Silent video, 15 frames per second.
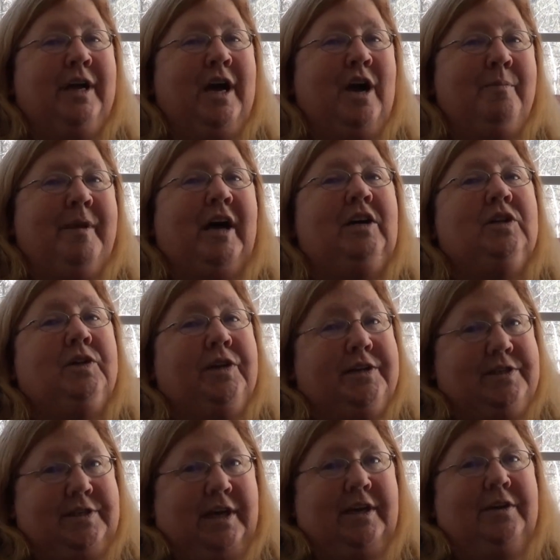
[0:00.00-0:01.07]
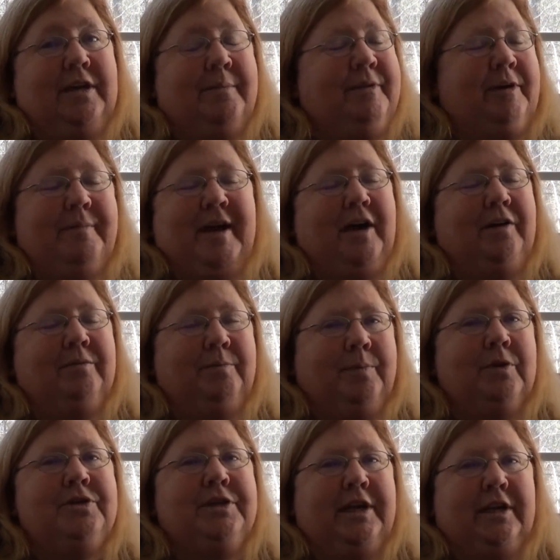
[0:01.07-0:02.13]
about learning style. I mean, about personality.
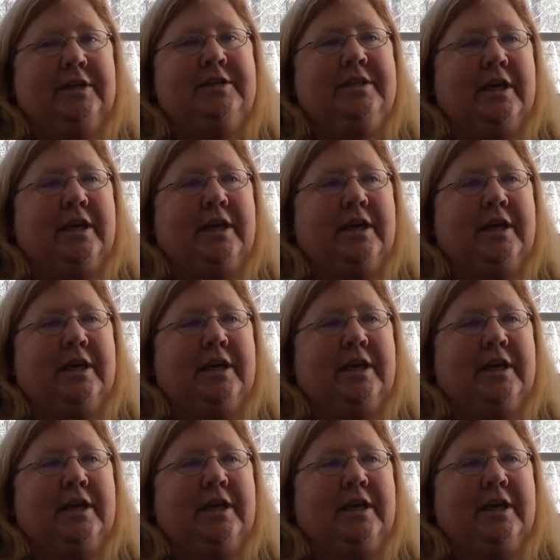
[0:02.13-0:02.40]
personality.